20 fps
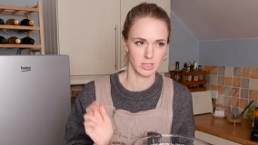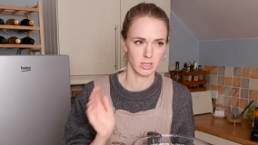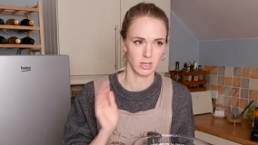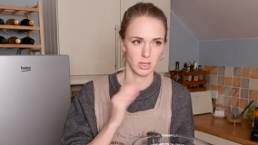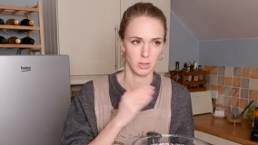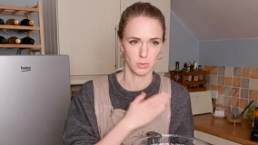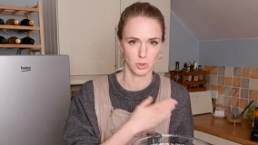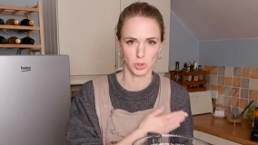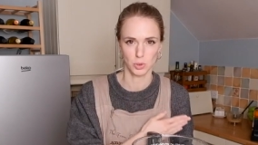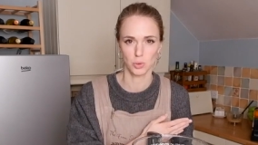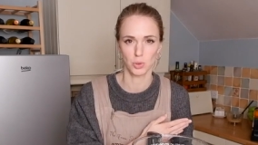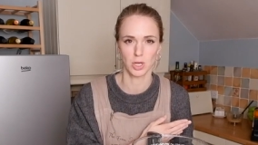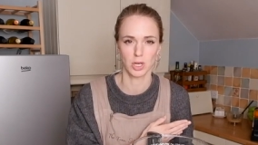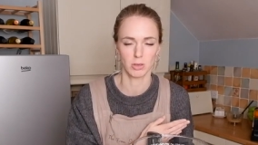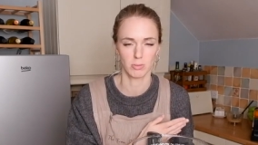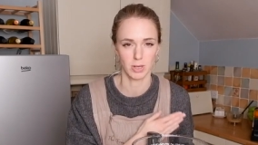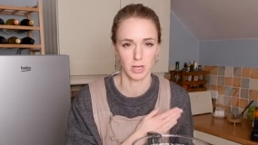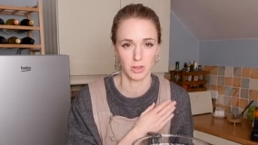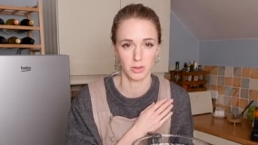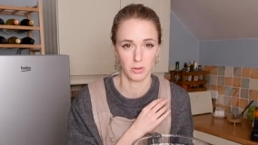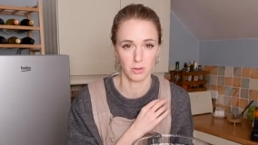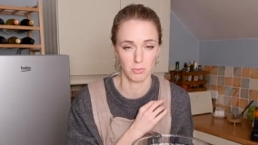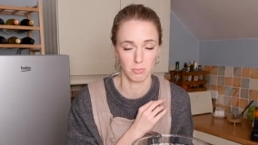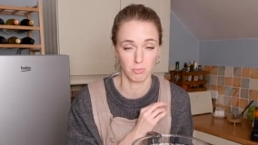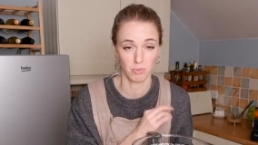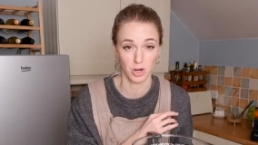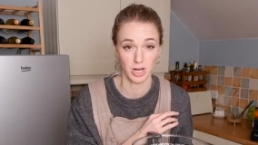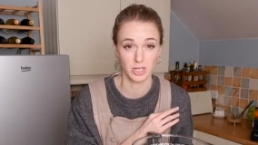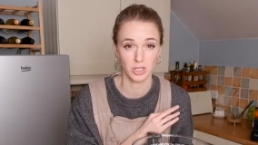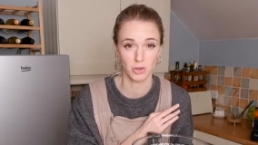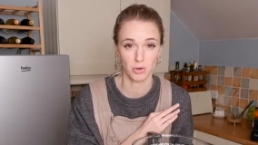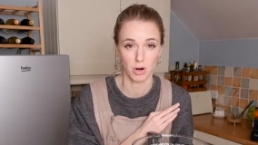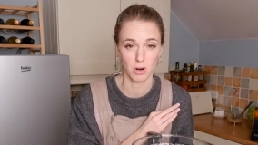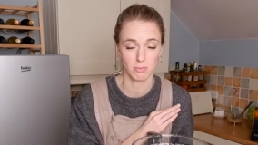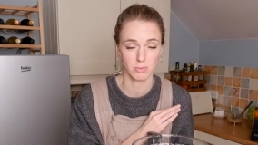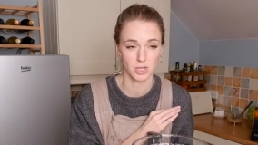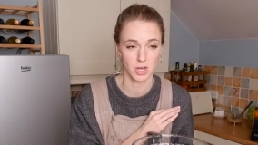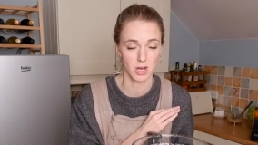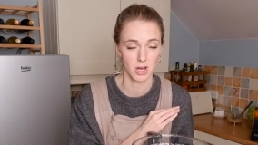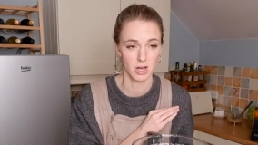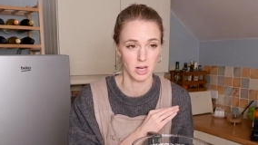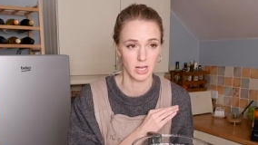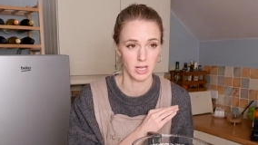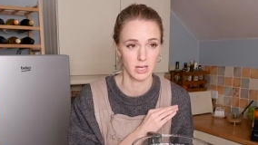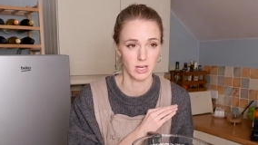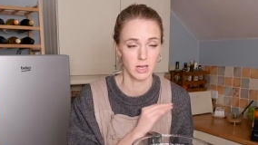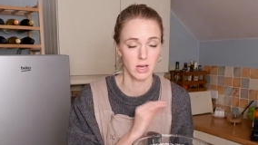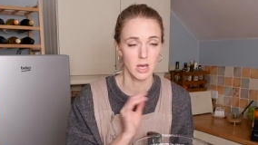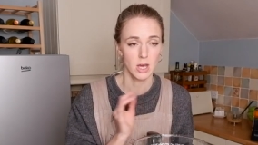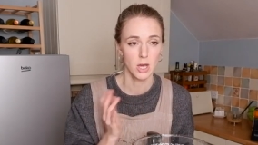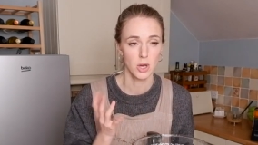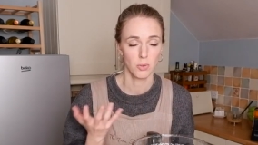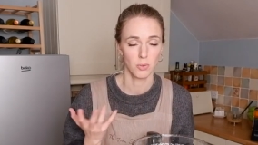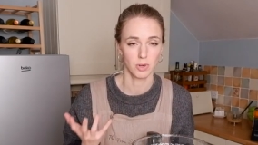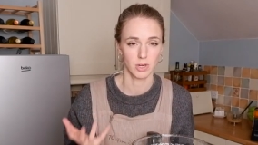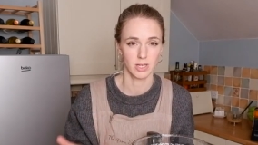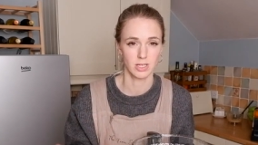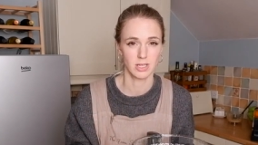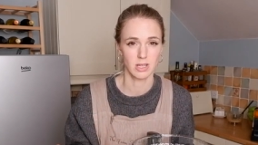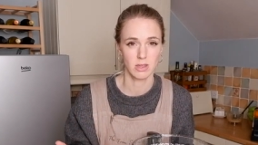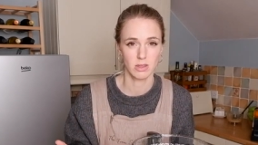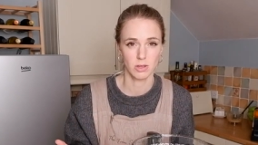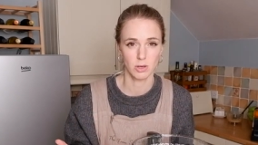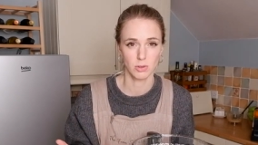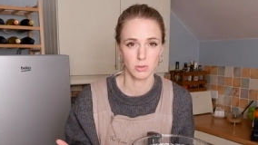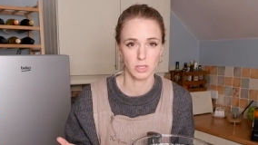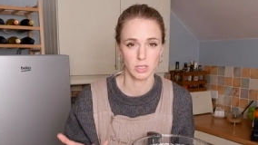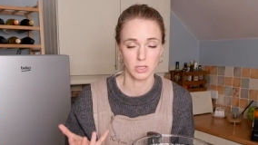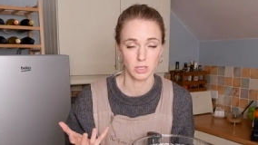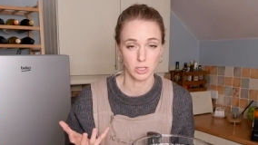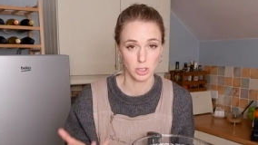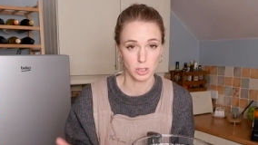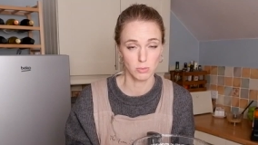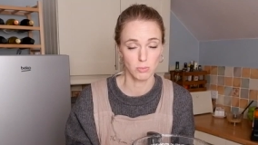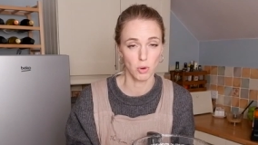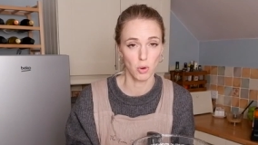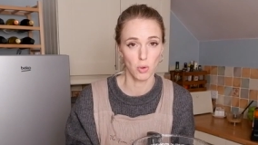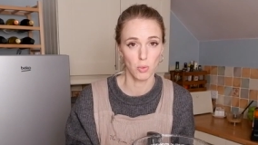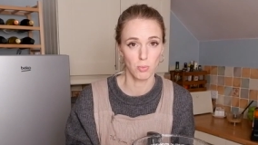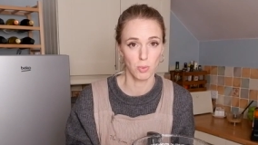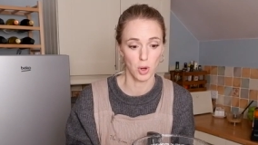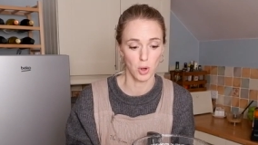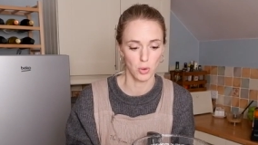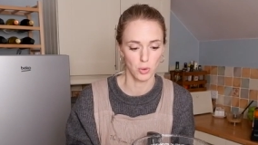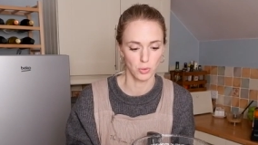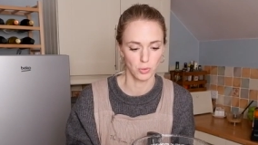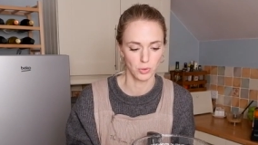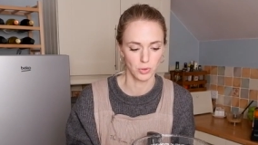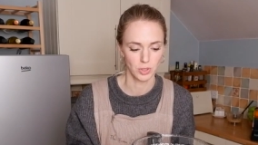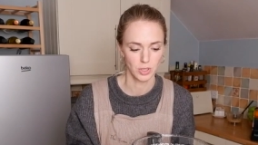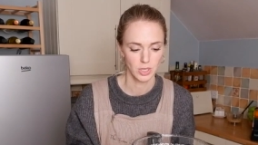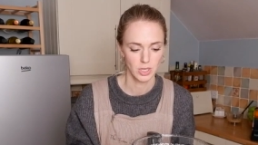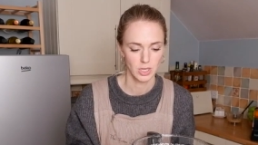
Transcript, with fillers: Like I was talking about the breadcrumbs earlier, when I did those in the small bowl,